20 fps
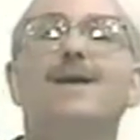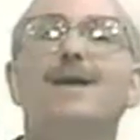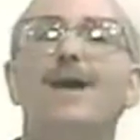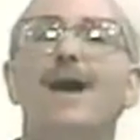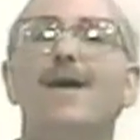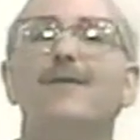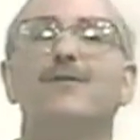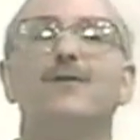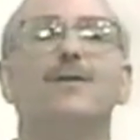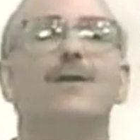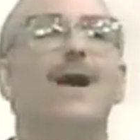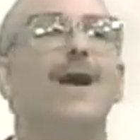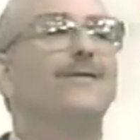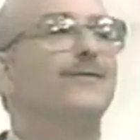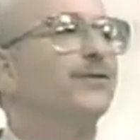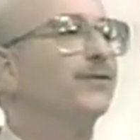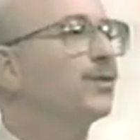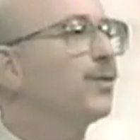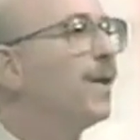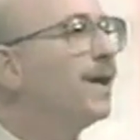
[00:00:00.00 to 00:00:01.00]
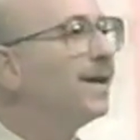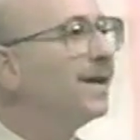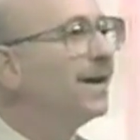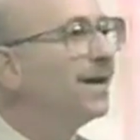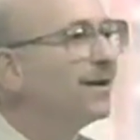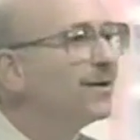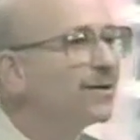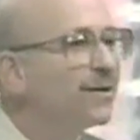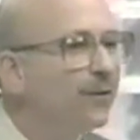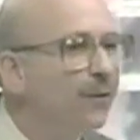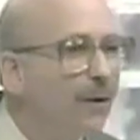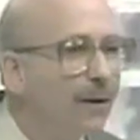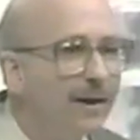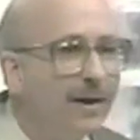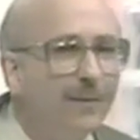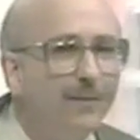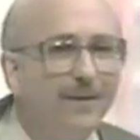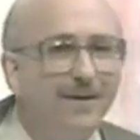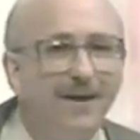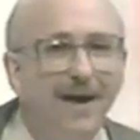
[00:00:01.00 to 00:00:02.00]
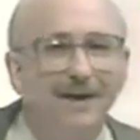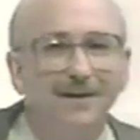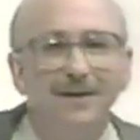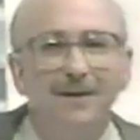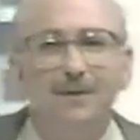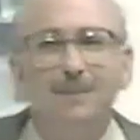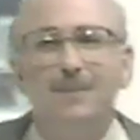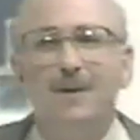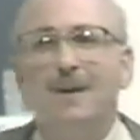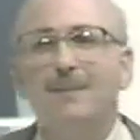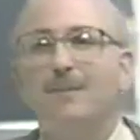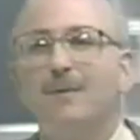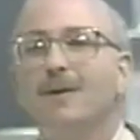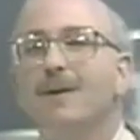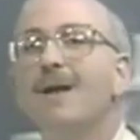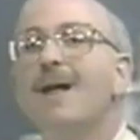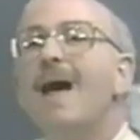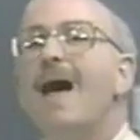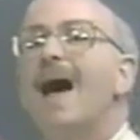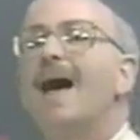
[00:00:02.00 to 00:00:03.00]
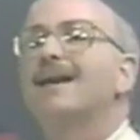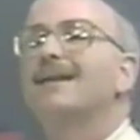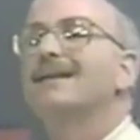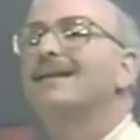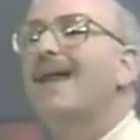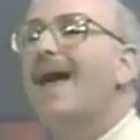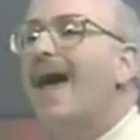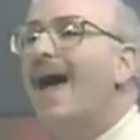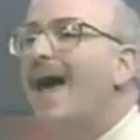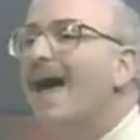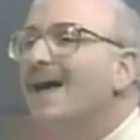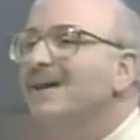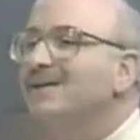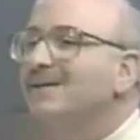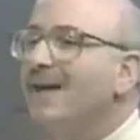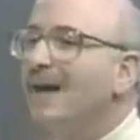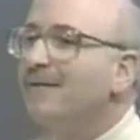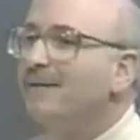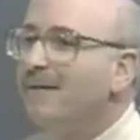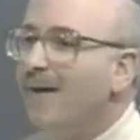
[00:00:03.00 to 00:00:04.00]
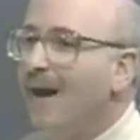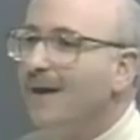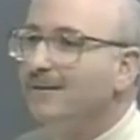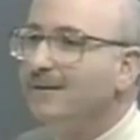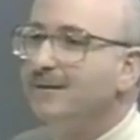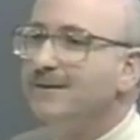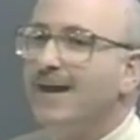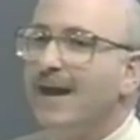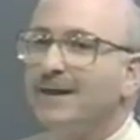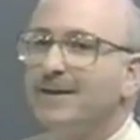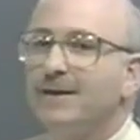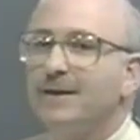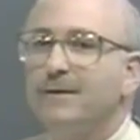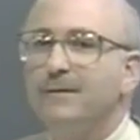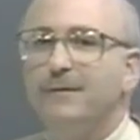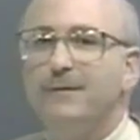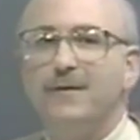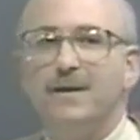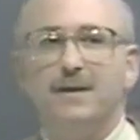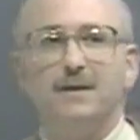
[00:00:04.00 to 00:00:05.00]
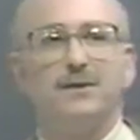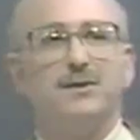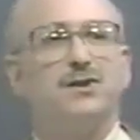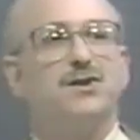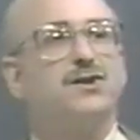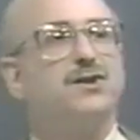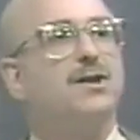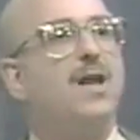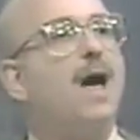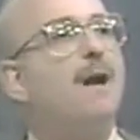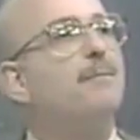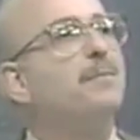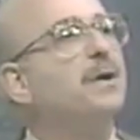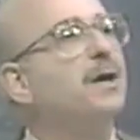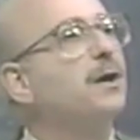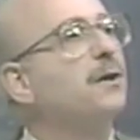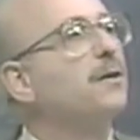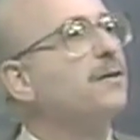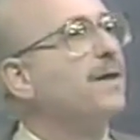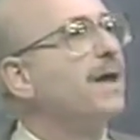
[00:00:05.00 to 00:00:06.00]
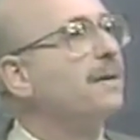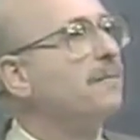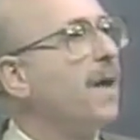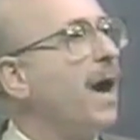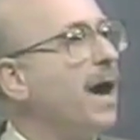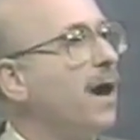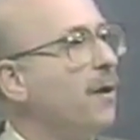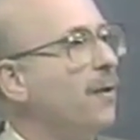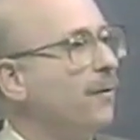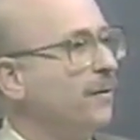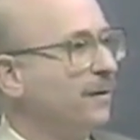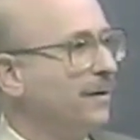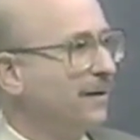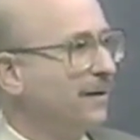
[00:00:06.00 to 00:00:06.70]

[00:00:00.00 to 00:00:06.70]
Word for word: After, after 20 years of working with technical people, at last I found a technical field sloppier than my own.